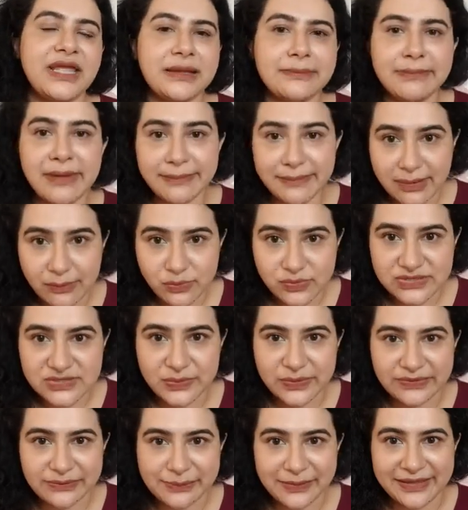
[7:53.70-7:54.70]
My mom
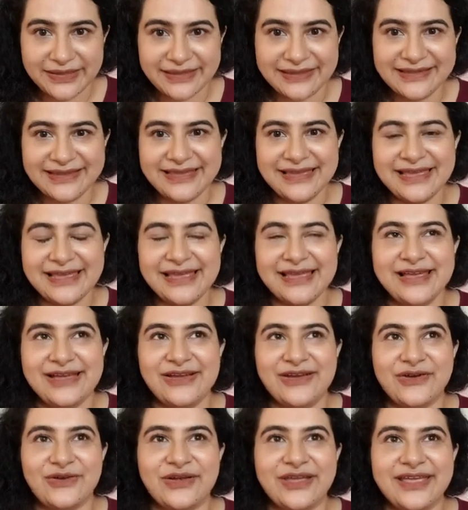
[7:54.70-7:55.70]
was with me.
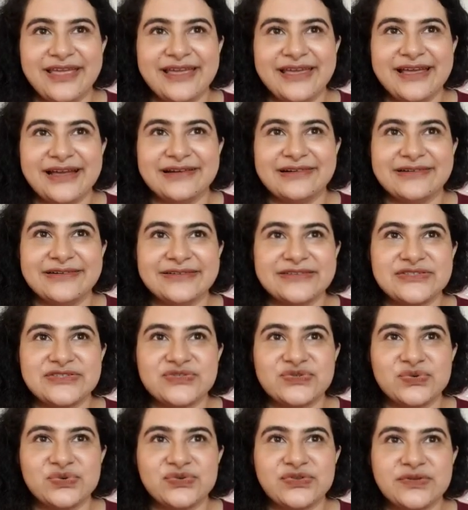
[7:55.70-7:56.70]
Okay,
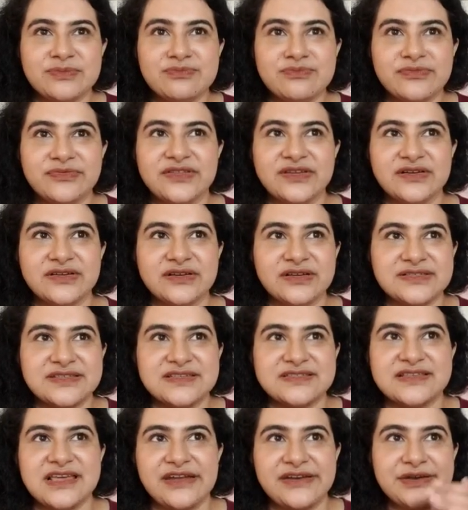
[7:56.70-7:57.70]
so the
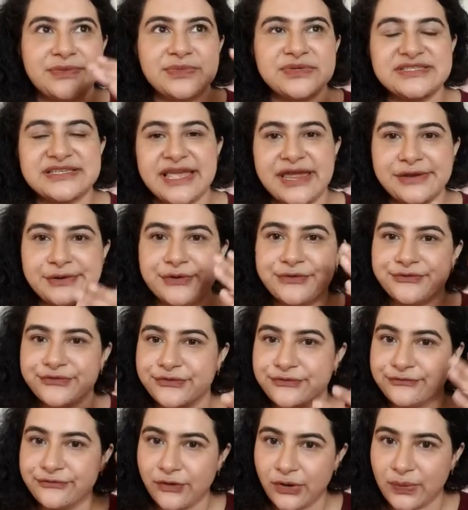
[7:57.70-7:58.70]
caesarean was scheduled for
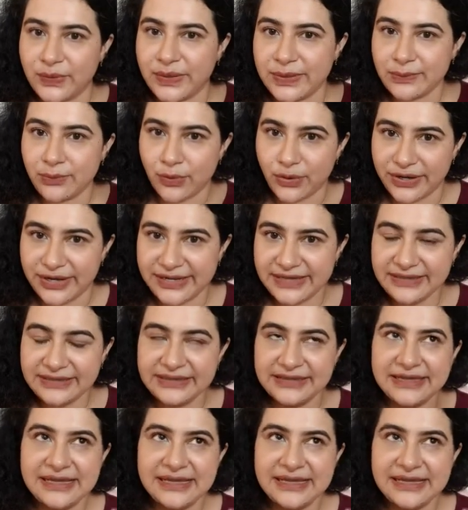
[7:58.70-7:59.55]
the following morning